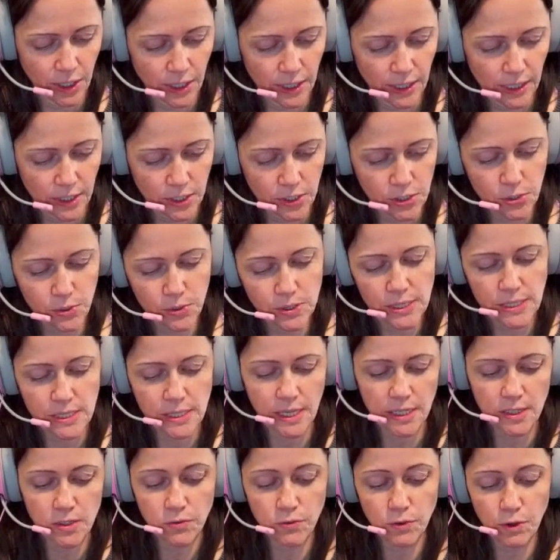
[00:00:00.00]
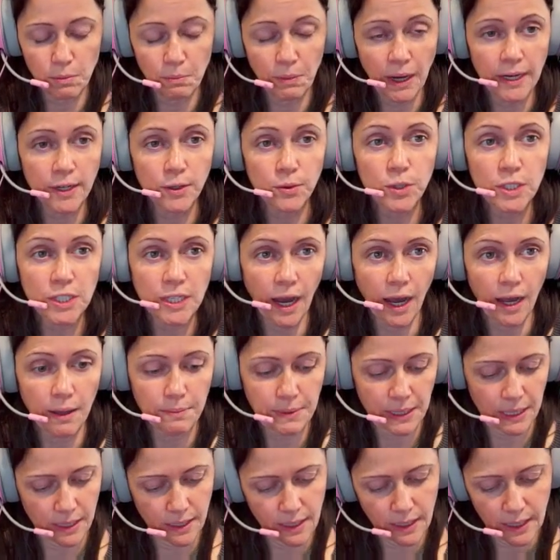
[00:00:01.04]
So it says for
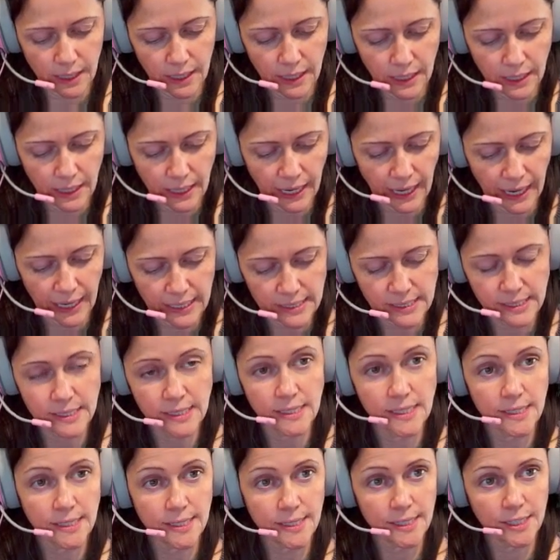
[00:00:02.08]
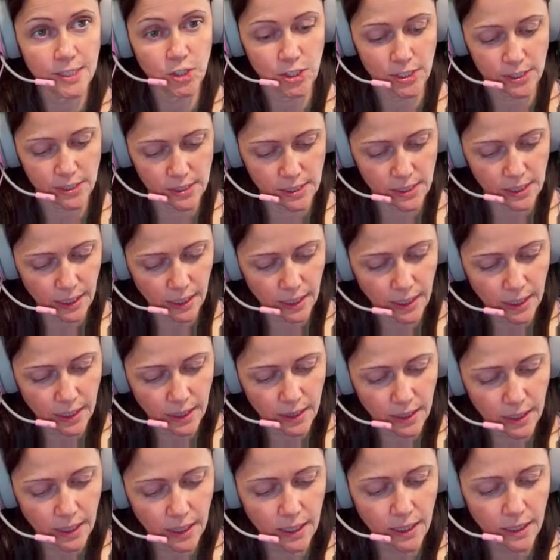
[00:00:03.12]
monoatomic gases such as
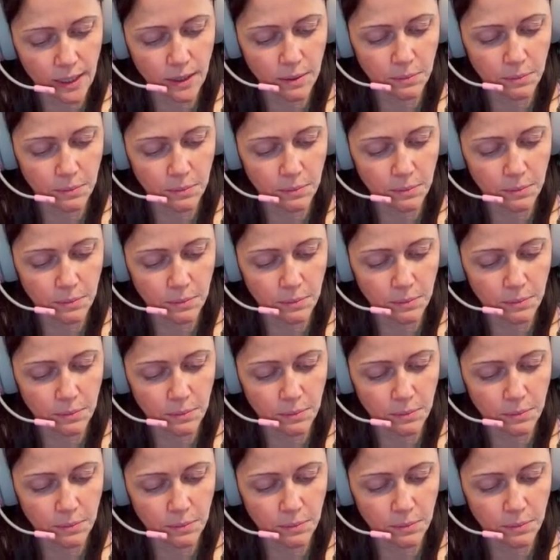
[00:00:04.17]
helium,